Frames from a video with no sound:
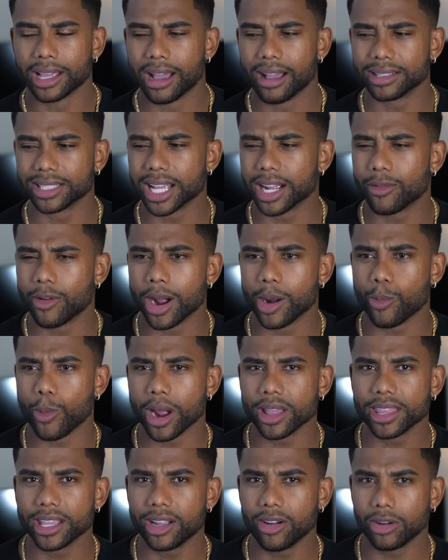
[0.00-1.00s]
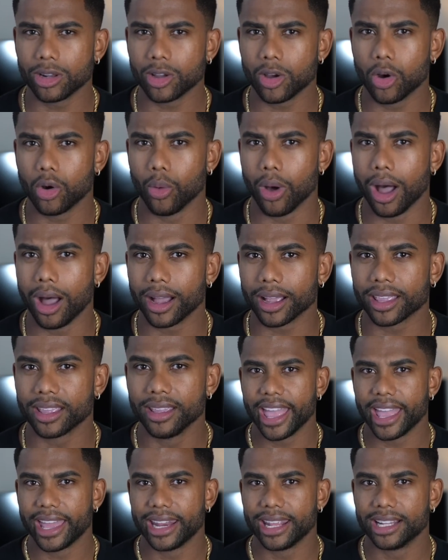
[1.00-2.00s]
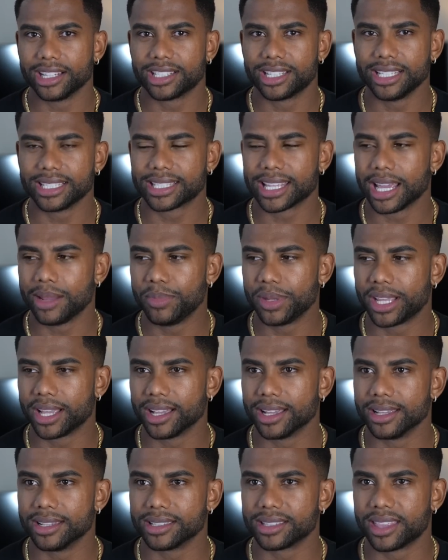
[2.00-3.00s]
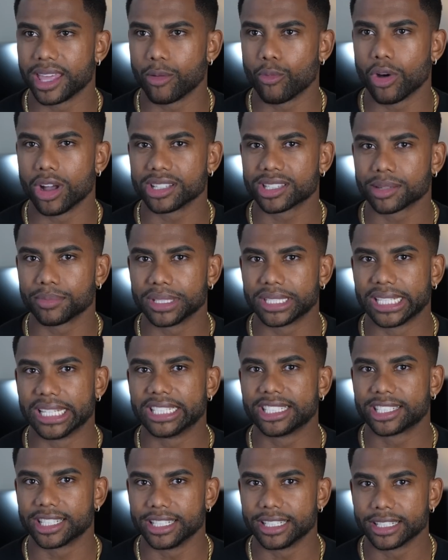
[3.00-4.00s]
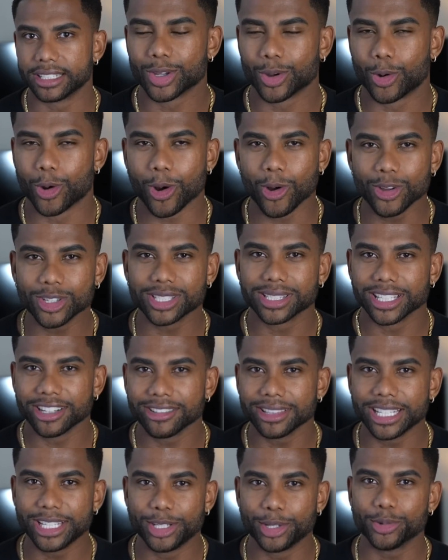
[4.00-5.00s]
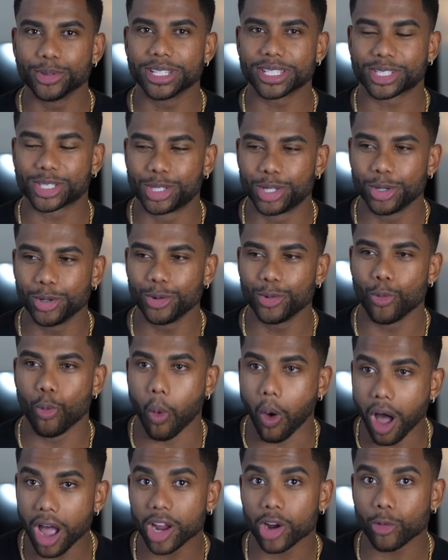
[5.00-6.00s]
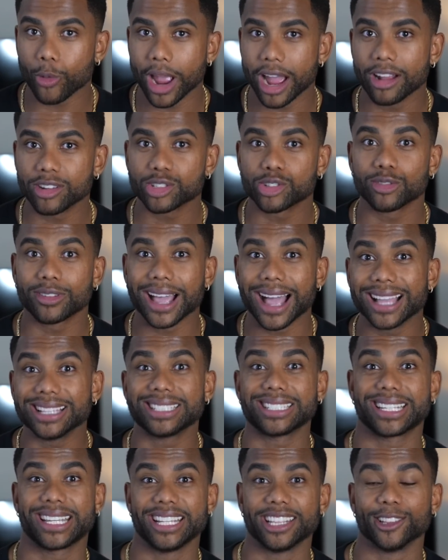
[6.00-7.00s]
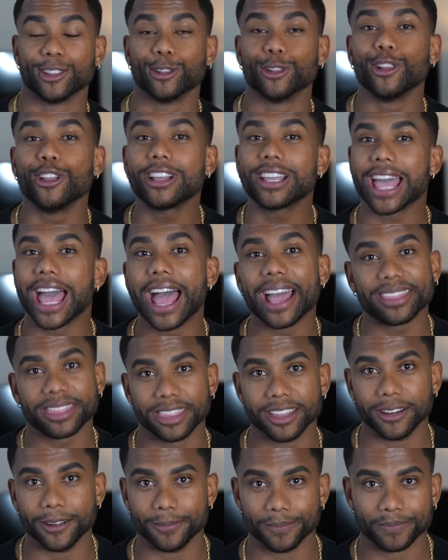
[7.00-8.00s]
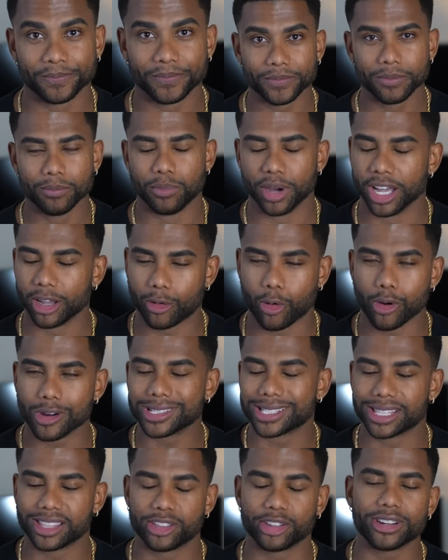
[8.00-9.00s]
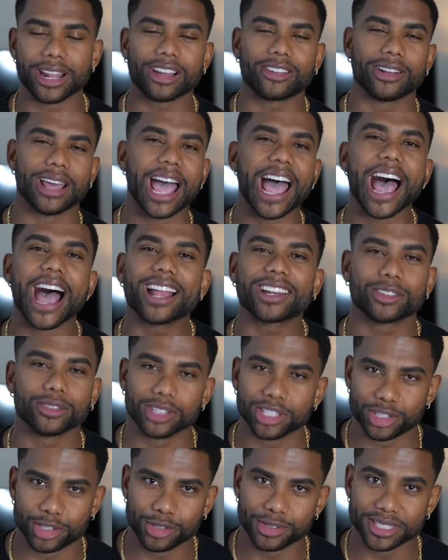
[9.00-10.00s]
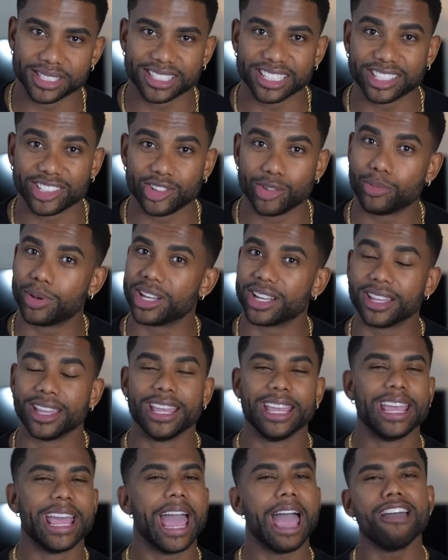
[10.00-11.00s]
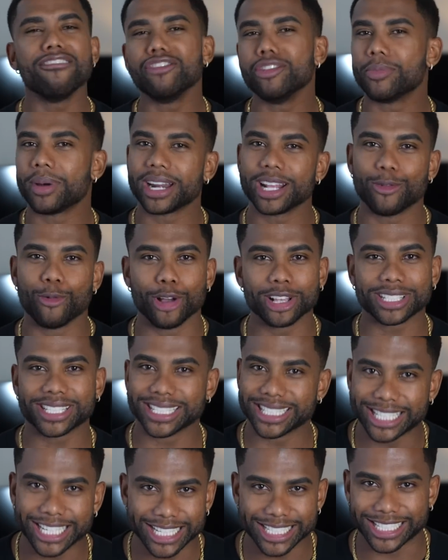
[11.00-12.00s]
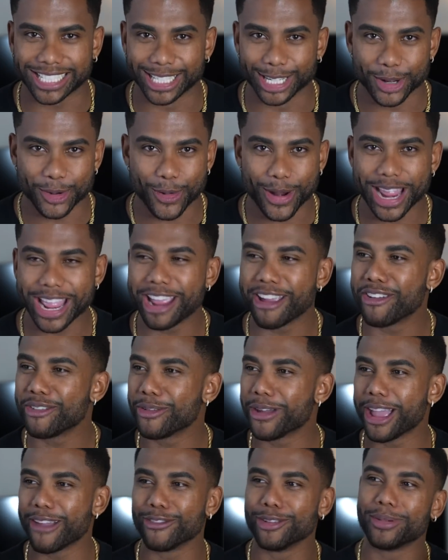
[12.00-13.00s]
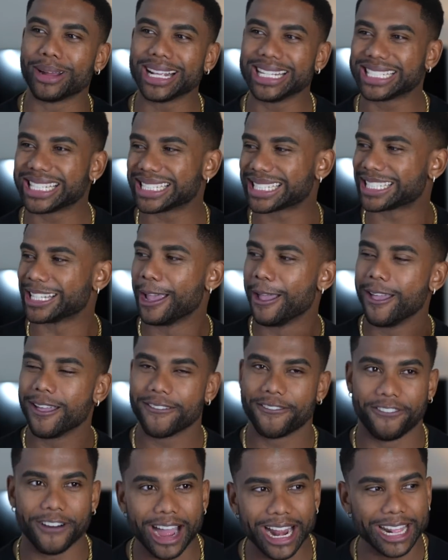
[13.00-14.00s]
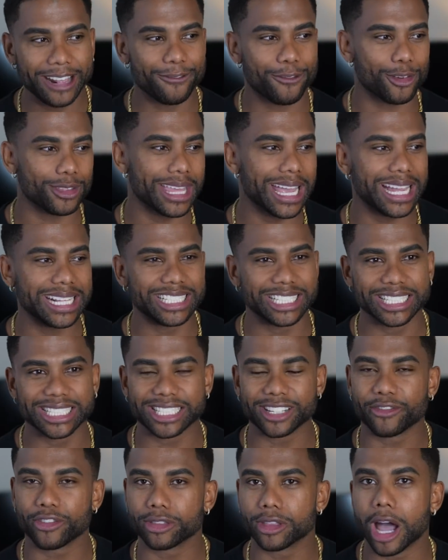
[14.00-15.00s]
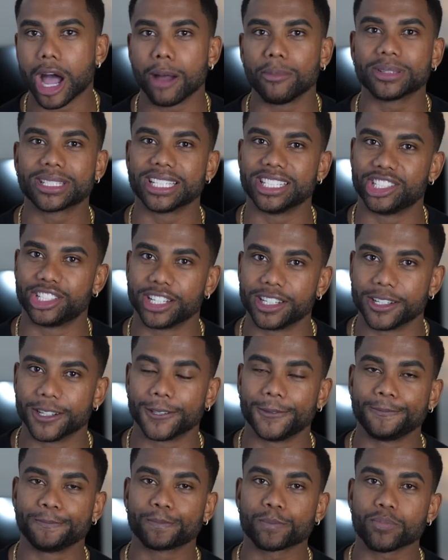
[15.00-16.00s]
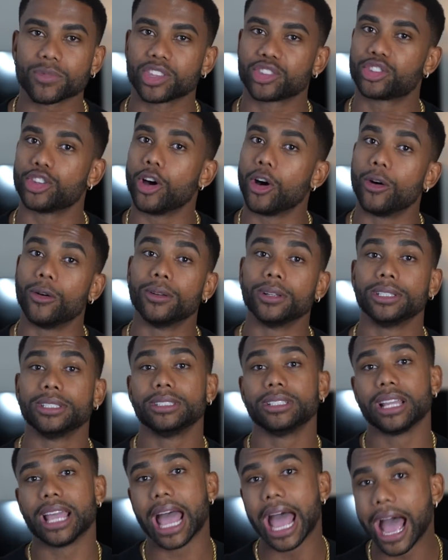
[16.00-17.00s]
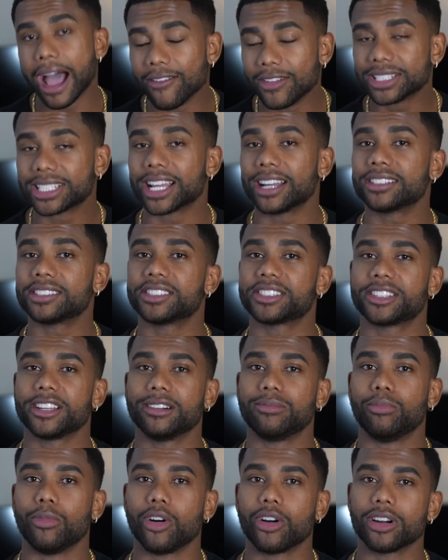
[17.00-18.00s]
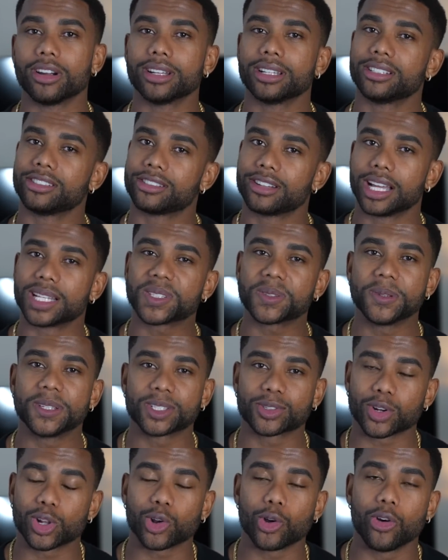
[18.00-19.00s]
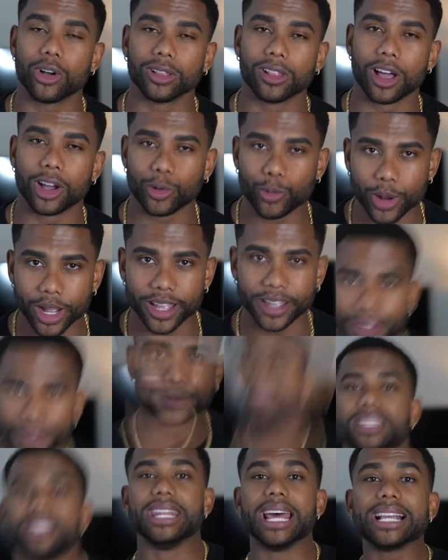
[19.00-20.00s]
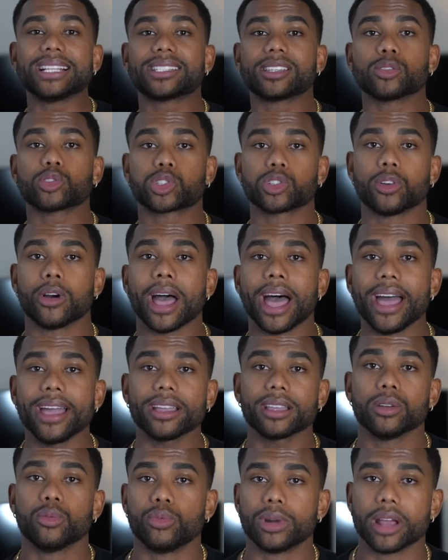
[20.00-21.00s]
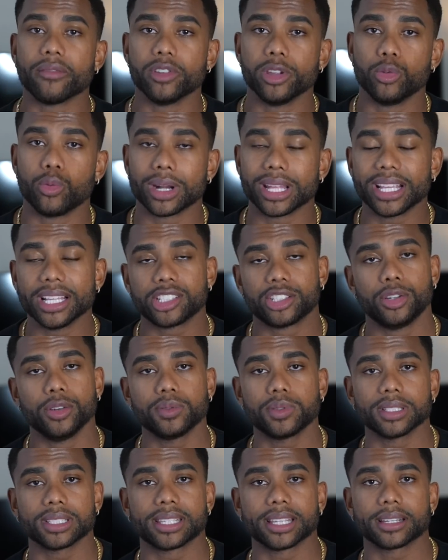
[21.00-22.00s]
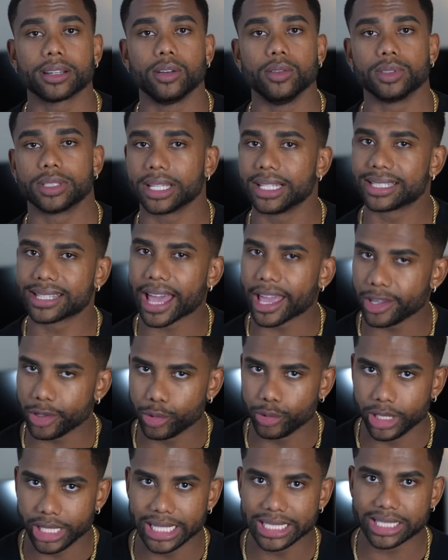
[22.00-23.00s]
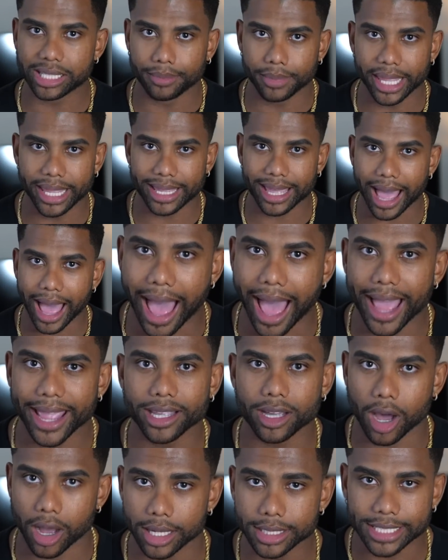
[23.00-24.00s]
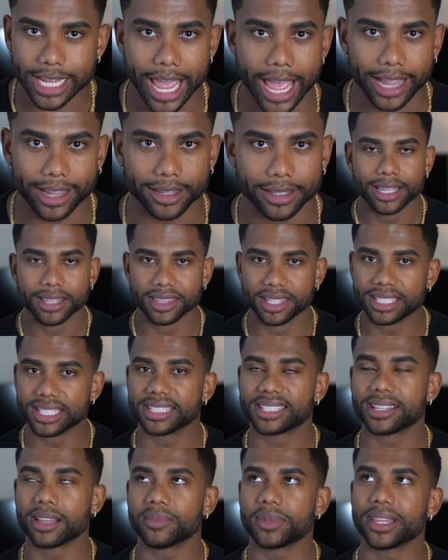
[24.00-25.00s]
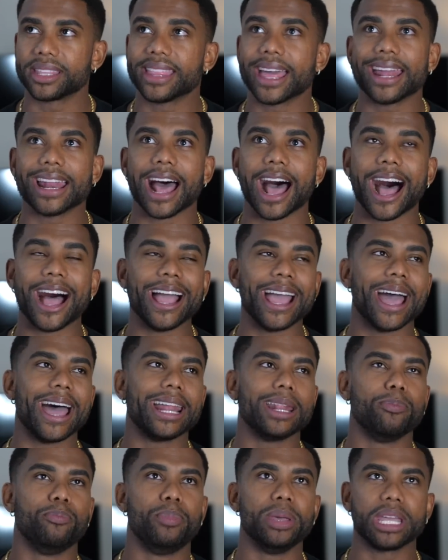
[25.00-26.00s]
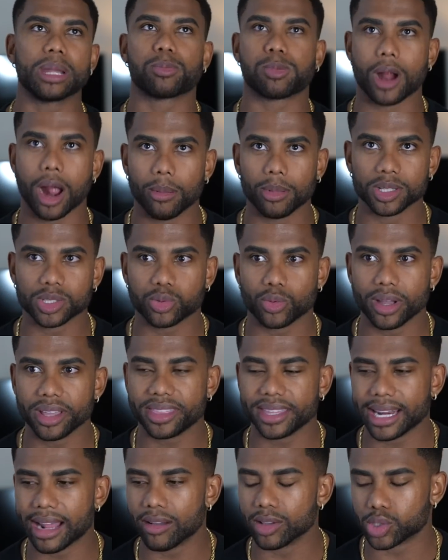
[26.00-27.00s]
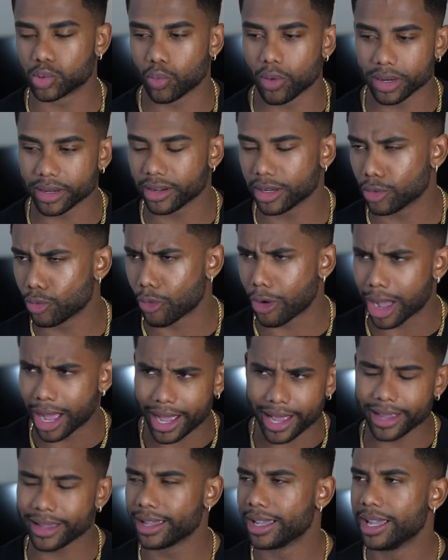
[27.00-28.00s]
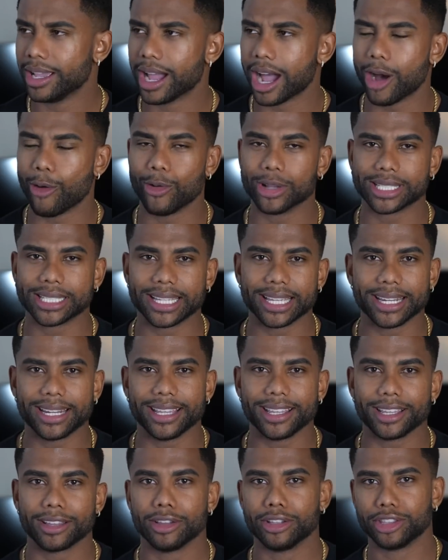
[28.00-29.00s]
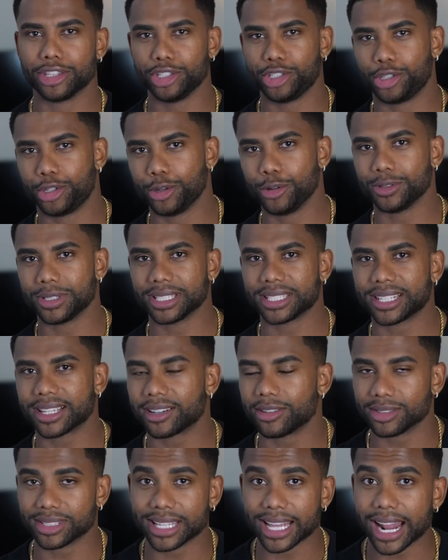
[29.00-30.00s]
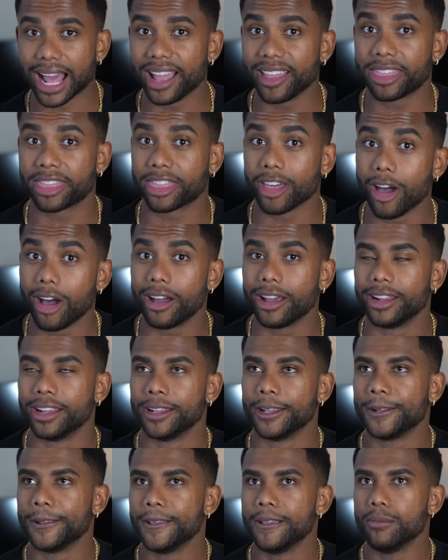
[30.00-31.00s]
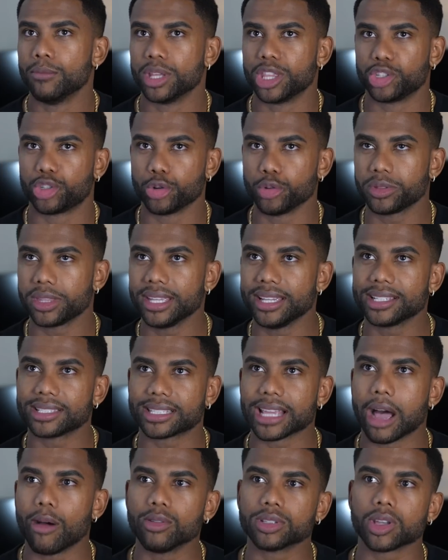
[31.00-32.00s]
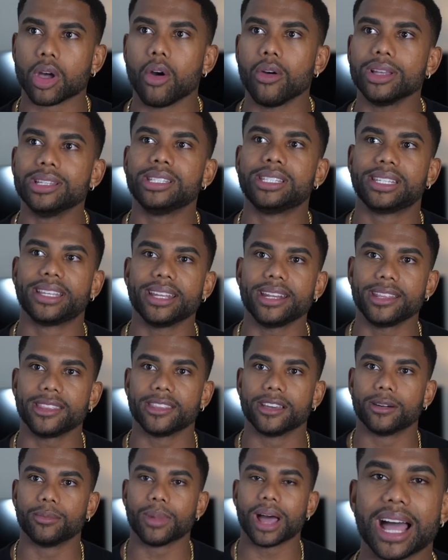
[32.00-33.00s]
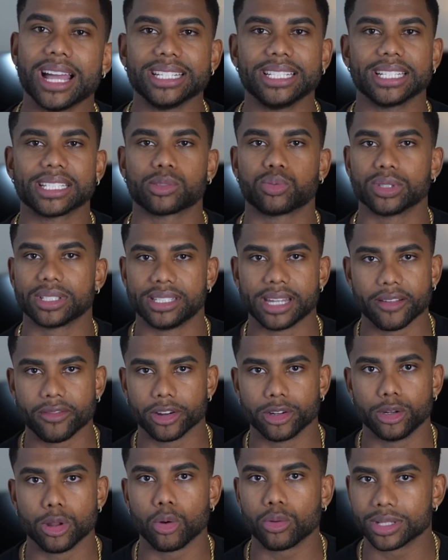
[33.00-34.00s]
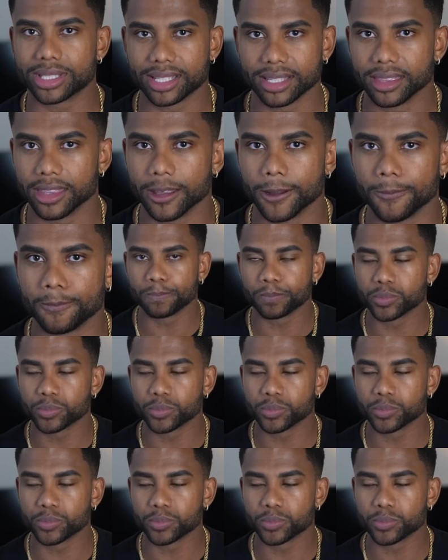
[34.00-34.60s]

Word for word: I was like, why, why are they gonna go walk? And she said, because they want some attention. So girls literally do this too, walk around so guys can look at them. But of course, they're not gonna act on this. She's a signal, but everybody wants attention, right? Everybody's just fighting for that attention from the opposite gender. So advertise yourself more, trust me, it's gonna go a long way. The next social hack, whenever you wanna get choosing signals, is that you need to make eye contact. This is something that I had big problems with, and I was wondering why I wasn't getting the choosing signals that I thought. But the truth is, I was always getting them, I just was never noticing them.